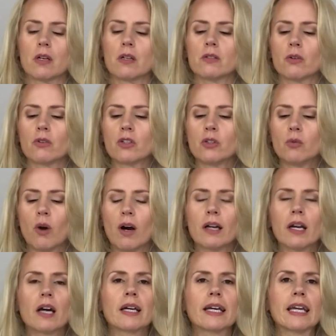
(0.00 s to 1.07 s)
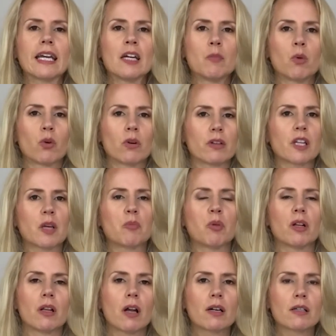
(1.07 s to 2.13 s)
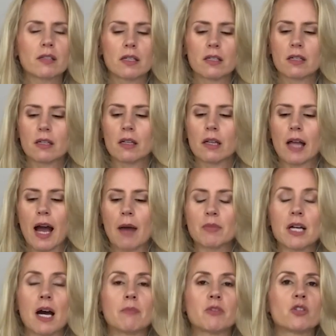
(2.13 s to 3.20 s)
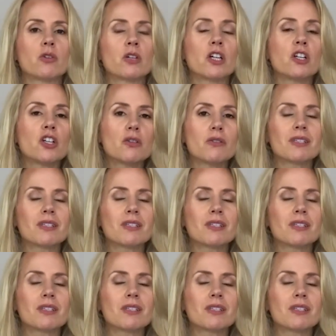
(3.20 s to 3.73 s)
So you want a keyboard that plugs into the laptop so you can use